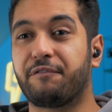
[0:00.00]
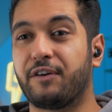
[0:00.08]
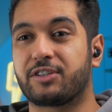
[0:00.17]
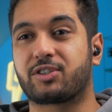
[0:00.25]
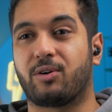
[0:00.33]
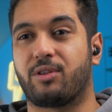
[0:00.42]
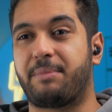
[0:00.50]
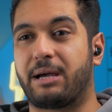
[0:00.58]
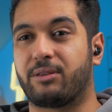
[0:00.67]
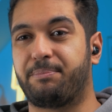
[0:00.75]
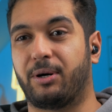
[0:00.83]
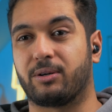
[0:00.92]
first got them out of
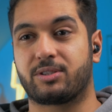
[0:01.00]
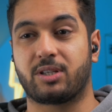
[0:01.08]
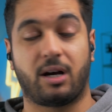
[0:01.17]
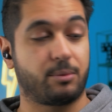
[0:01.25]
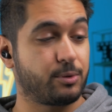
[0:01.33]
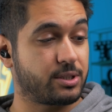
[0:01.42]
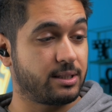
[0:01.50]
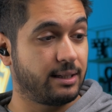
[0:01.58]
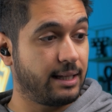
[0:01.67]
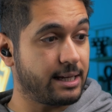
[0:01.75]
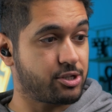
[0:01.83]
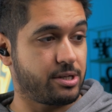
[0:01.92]
the box, I was
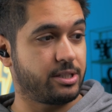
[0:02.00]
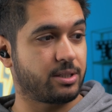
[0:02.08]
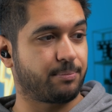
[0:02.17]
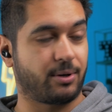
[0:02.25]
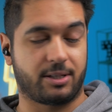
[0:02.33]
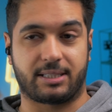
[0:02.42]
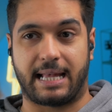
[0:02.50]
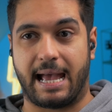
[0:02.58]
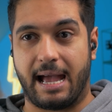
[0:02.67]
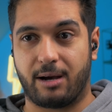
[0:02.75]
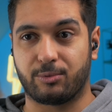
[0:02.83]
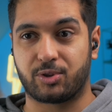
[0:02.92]
literally surprised at
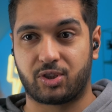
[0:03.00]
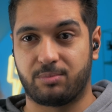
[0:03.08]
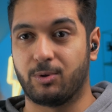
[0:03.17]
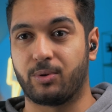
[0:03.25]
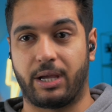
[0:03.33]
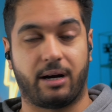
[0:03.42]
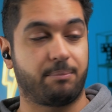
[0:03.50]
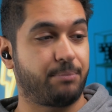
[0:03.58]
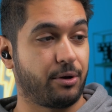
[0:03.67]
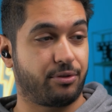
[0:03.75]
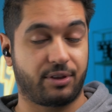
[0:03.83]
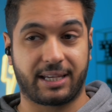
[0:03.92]
how small they are,
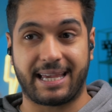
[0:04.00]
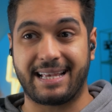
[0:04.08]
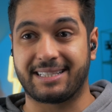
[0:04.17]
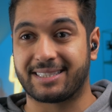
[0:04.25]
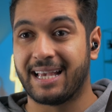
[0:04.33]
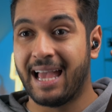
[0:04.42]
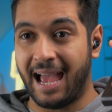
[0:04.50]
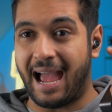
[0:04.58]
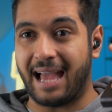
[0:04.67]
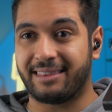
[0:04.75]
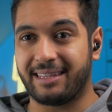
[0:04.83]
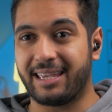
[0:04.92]
both the case
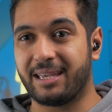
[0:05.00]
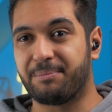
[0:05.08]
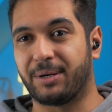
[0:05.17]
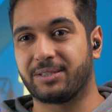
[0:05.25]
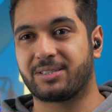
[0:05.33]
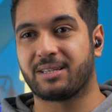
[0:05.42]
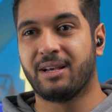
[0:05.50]
and the earbuds.